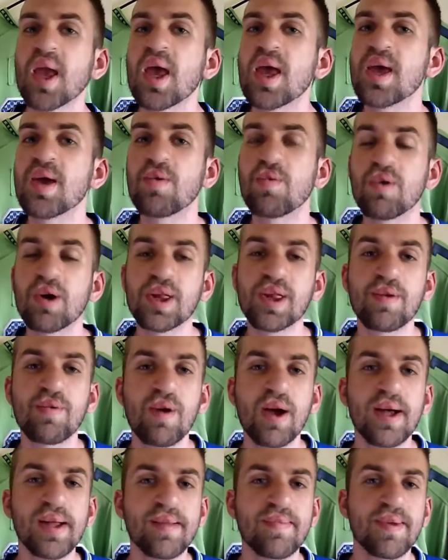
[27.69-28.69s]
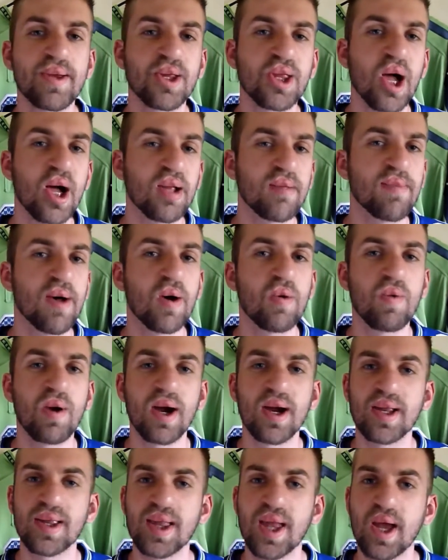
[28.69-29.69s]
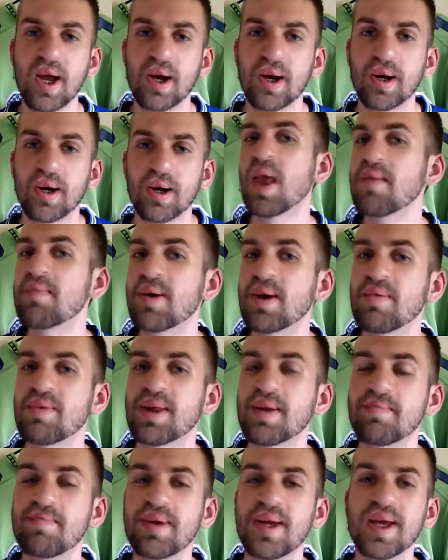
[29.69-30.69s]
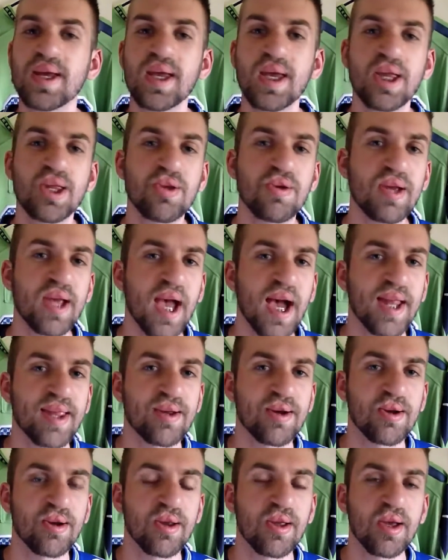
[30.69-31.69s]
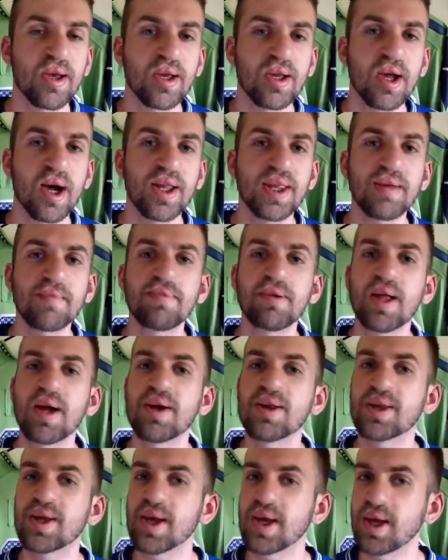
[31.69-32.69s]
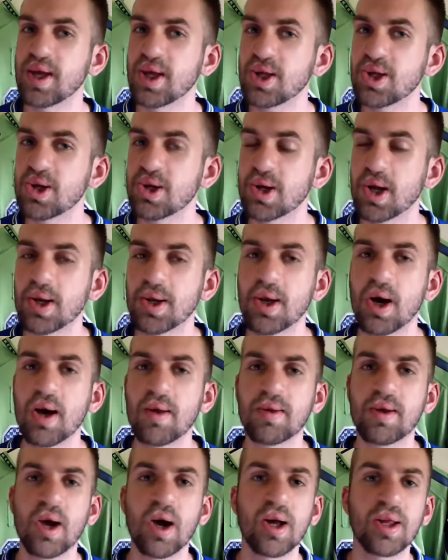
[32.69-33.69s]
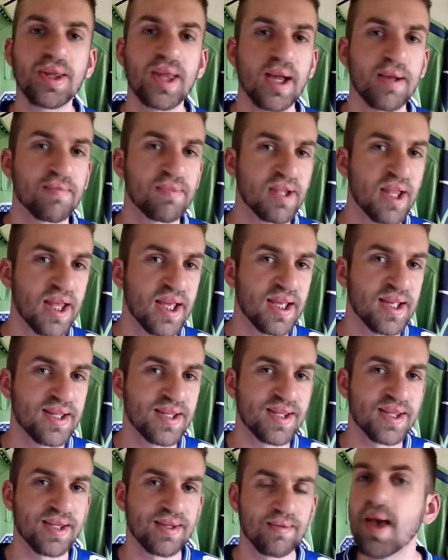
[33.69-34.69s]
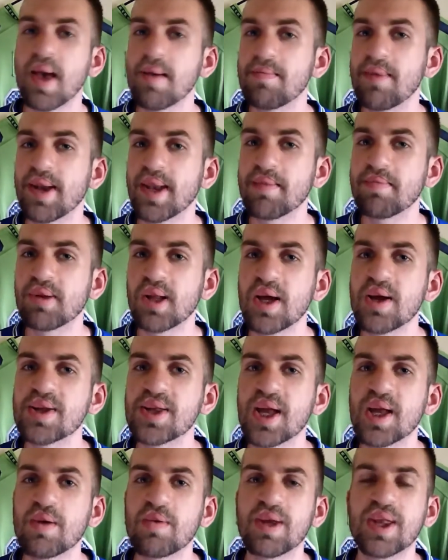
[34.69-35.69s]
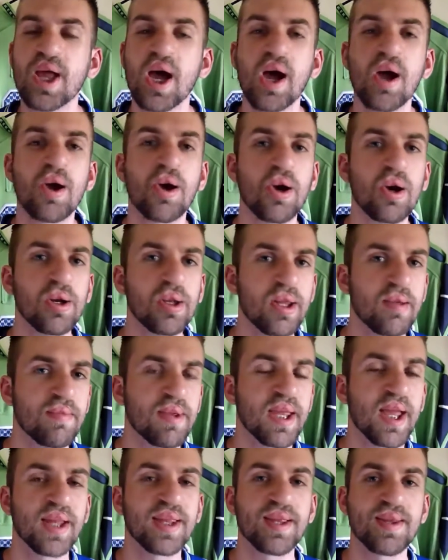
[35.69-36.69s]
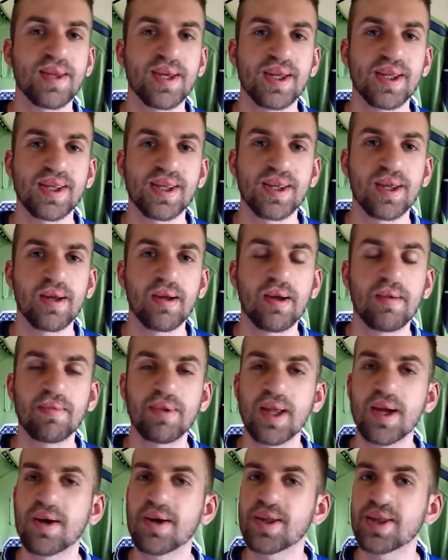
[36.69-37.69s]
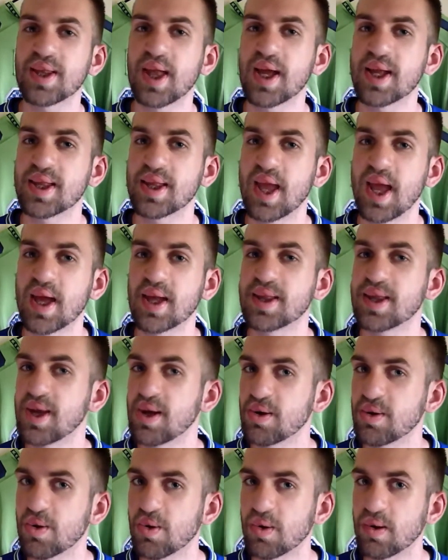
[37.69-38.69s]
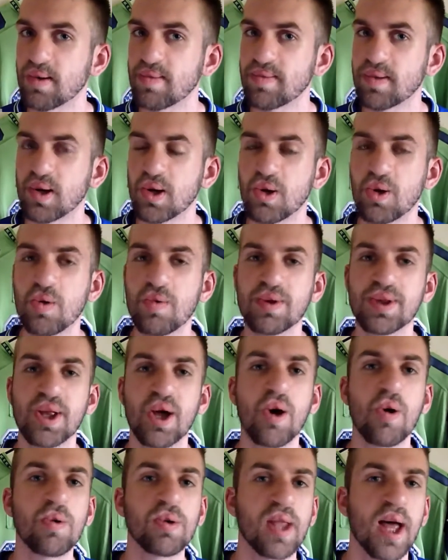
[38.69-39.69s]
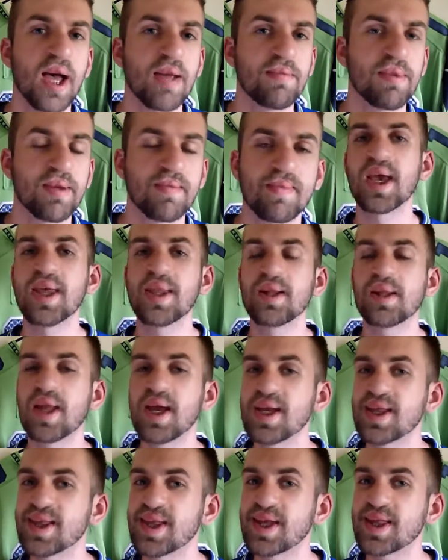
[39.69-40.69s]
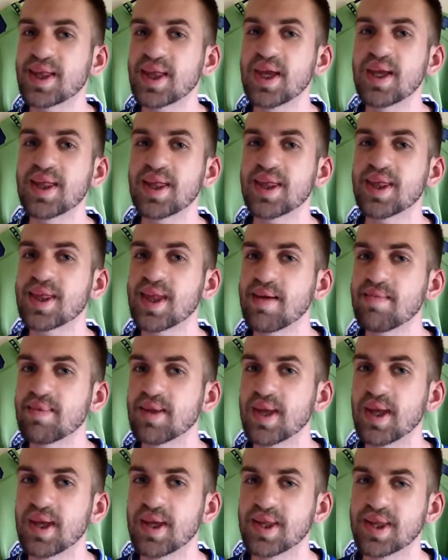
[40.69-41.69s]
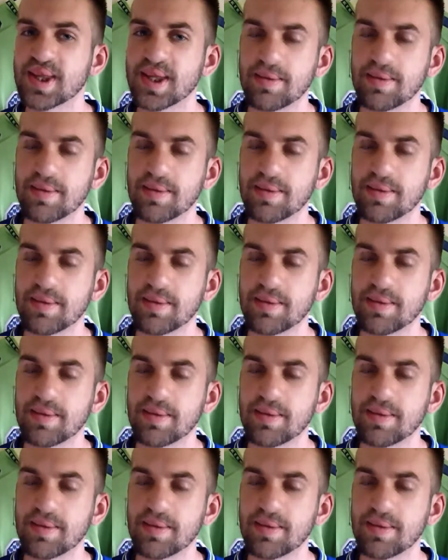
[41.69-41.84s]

It worked well if you're talking about wear and tear, but it was a big injury hazard, causing players to get injured on non-contact plays. Many players had to retire early because of this. Players like Dan Dierdorf, who was an O lineman in the late 60s and 70s.